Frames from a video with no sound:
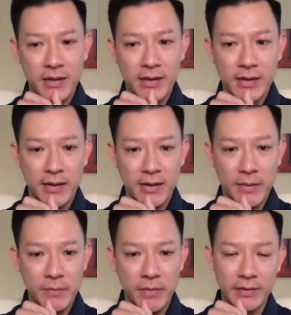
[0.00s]

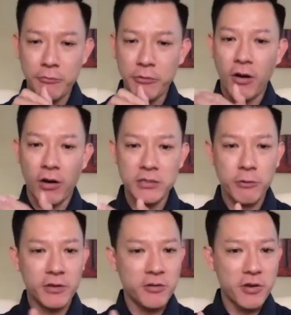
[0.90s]
Um, and then regardless of
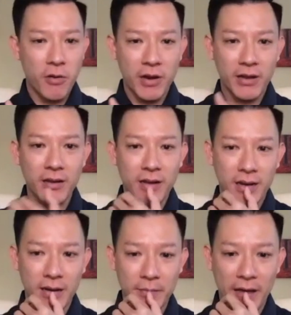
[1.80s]
whether you knowing
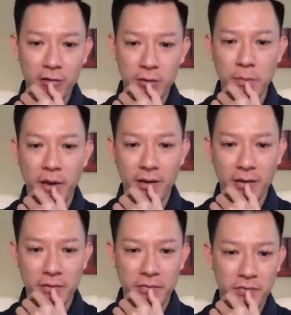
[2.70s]
um, how
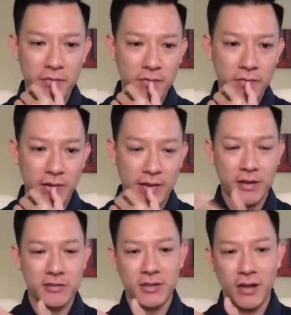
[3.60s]
competitive it
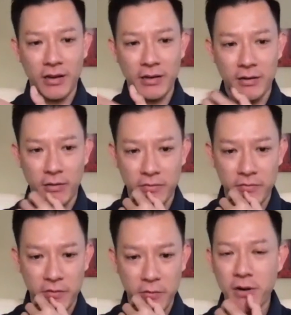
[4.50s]
is or not, you know, if
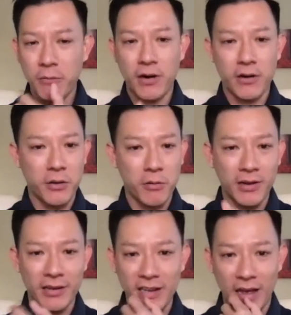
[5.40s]
you really want to do it,
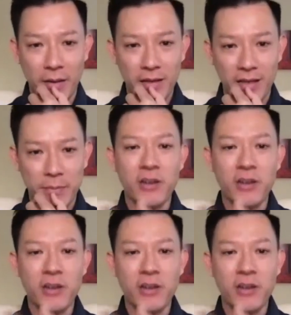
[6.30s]
like it, it probably